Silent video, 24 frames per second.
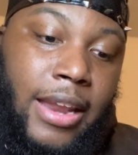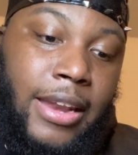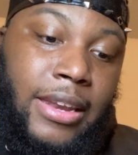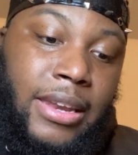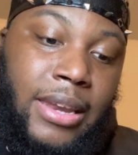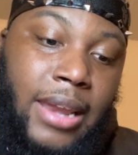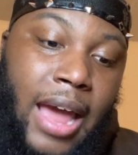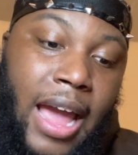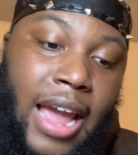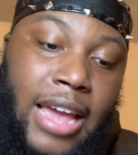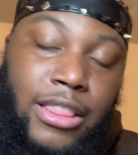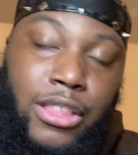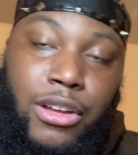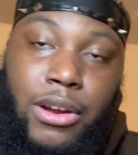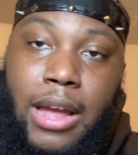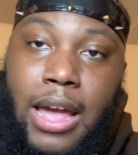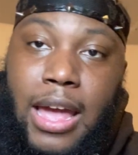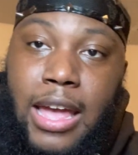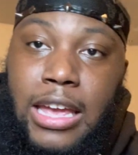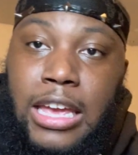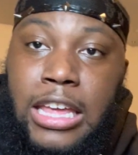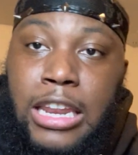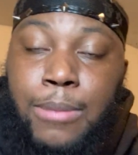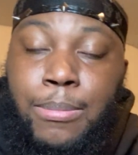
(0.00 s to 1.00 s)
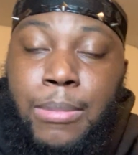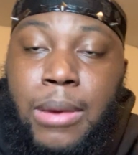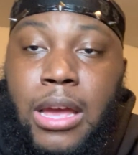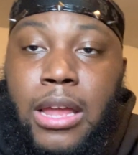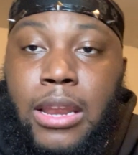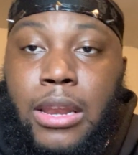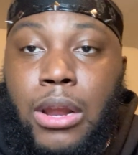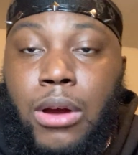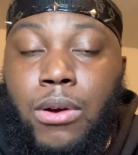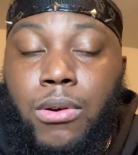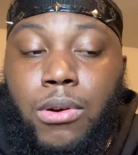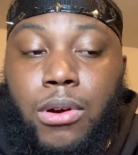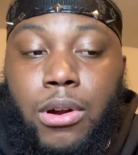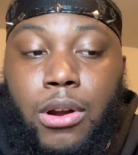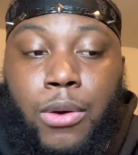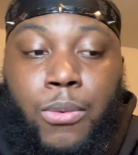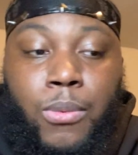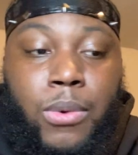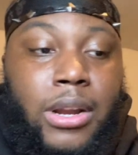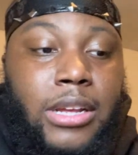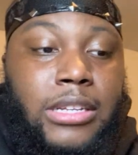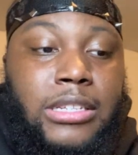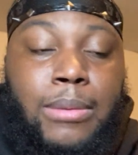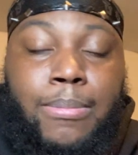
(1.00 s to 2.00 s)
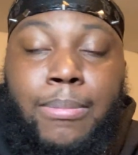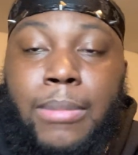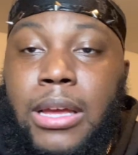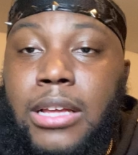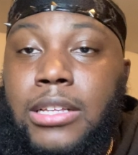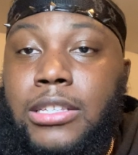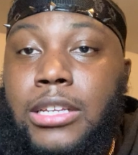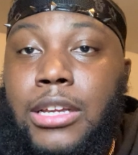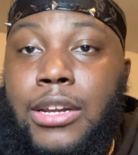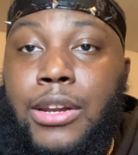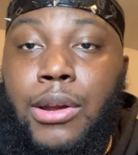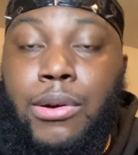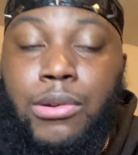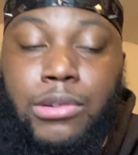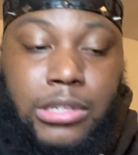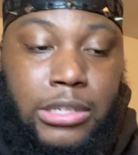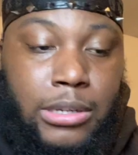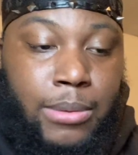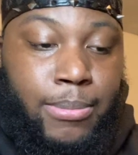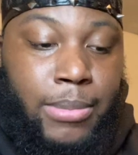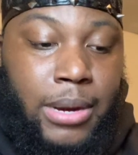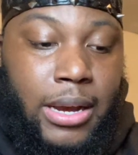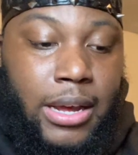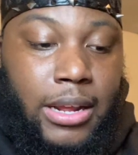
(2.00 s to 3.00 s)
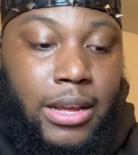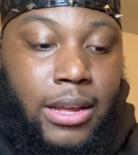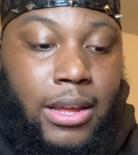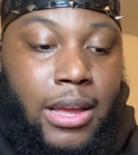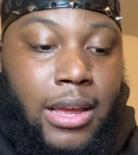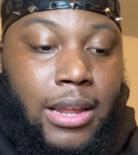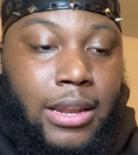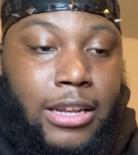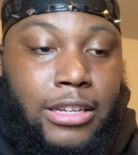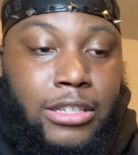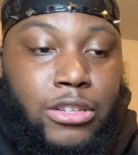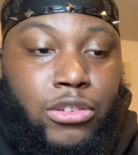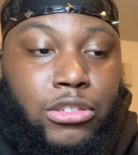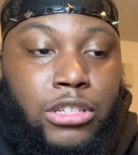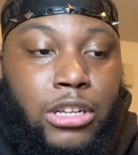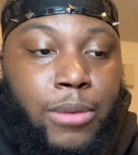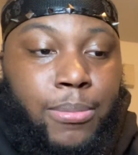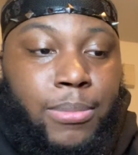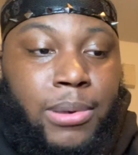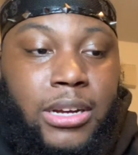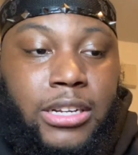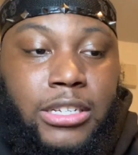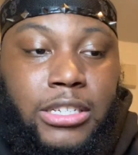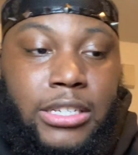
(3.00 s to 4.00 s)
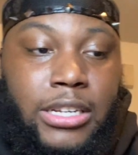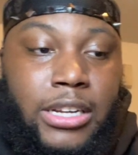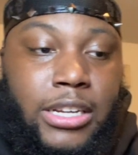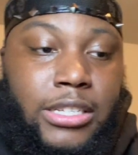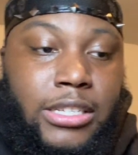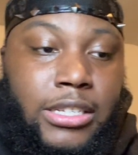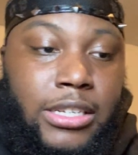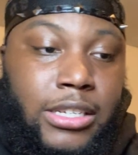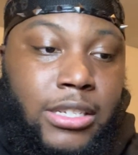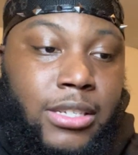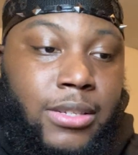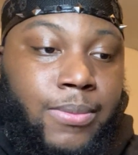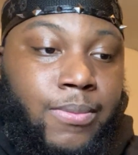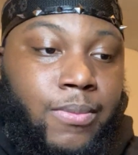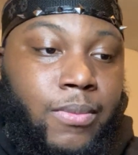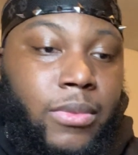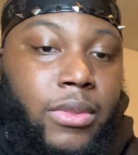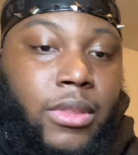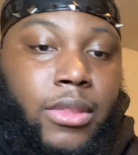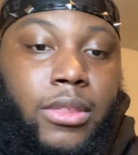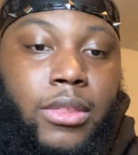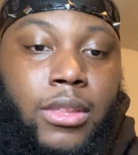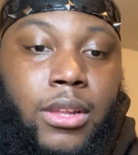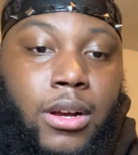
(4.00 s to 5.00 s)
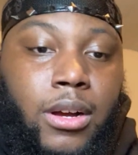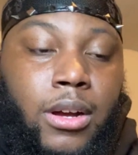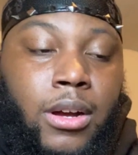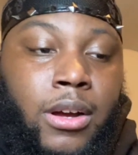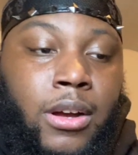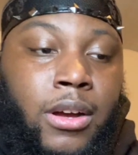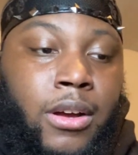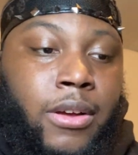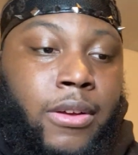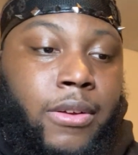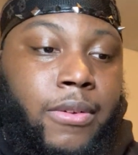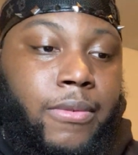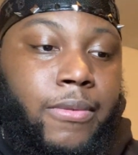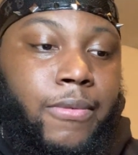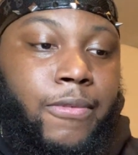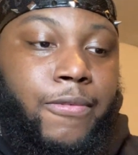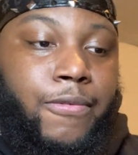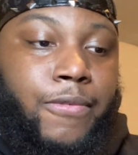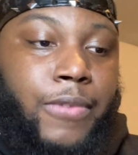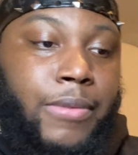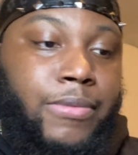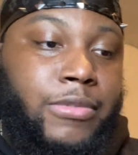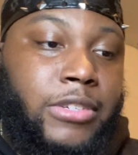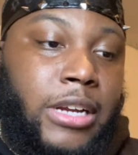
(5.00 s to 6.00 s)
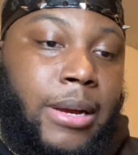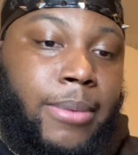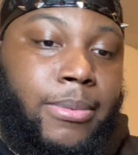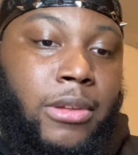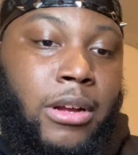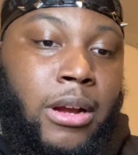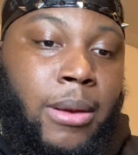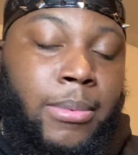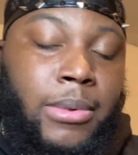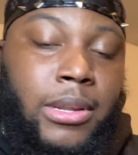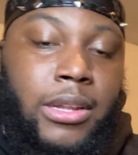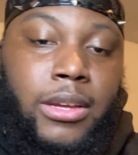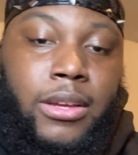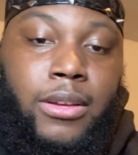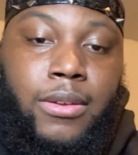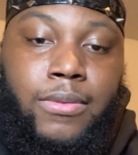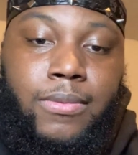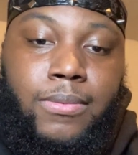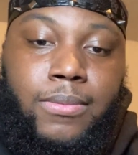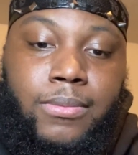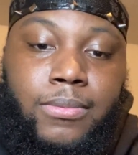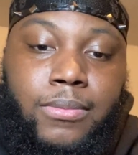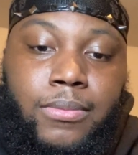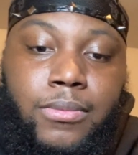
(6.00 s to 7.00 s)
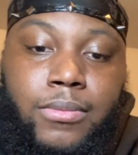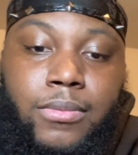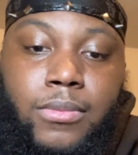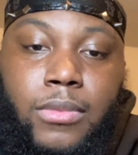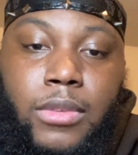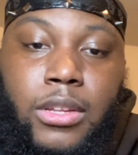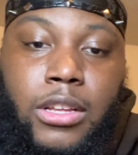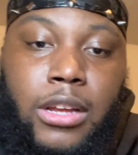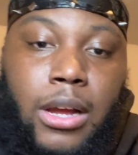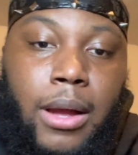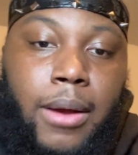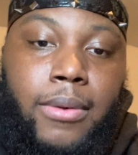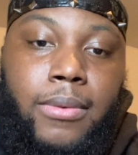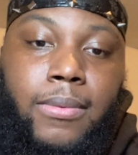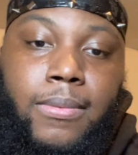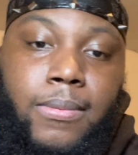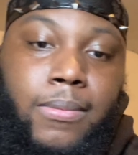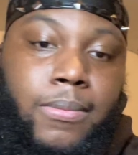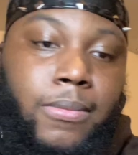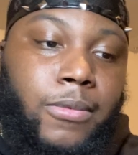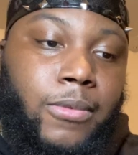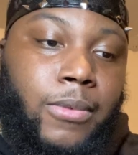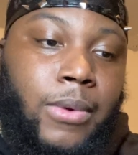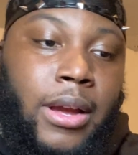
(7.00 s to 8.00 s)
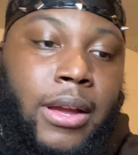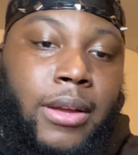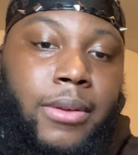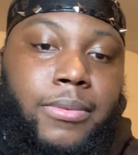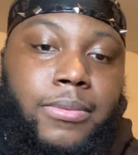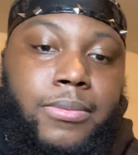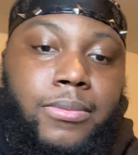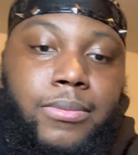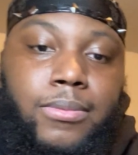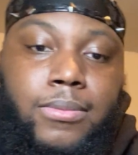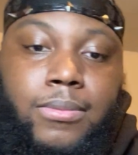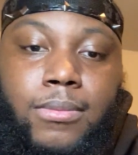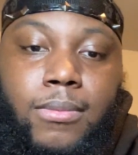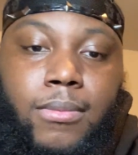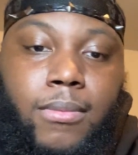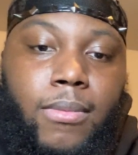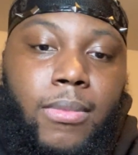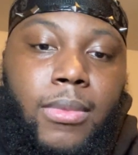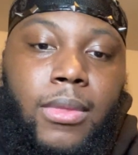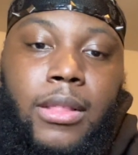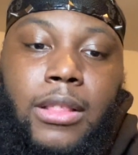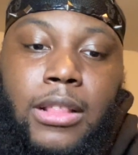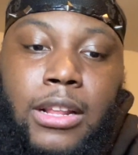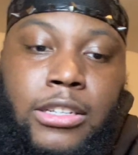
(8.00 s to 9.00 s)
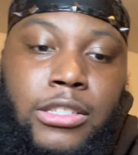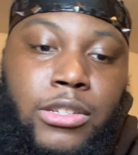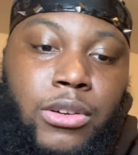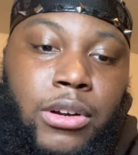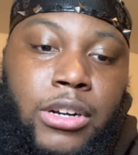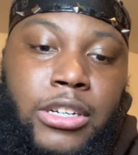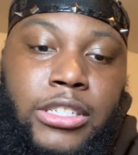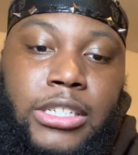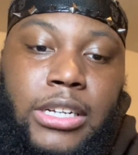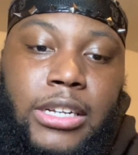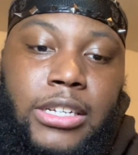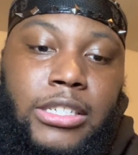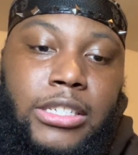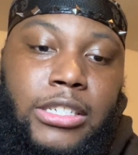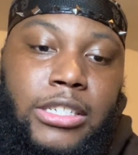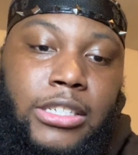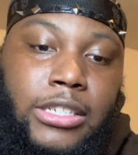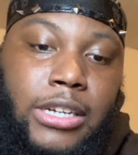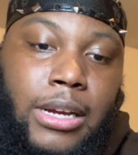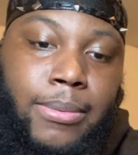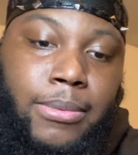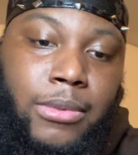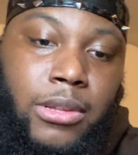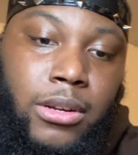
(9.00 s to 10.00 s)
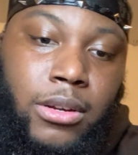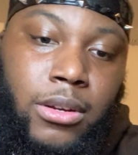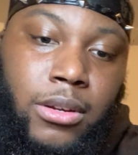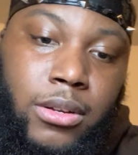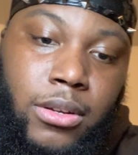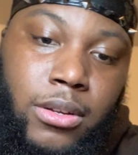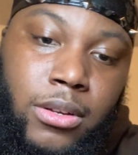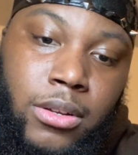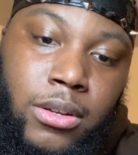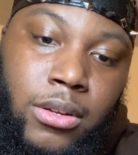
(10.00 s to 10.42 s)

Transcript: neither had any man known her what does it mean to know somebody let's go to the book of genesis the uh fifth chapter i believe right let's go to genesis chapter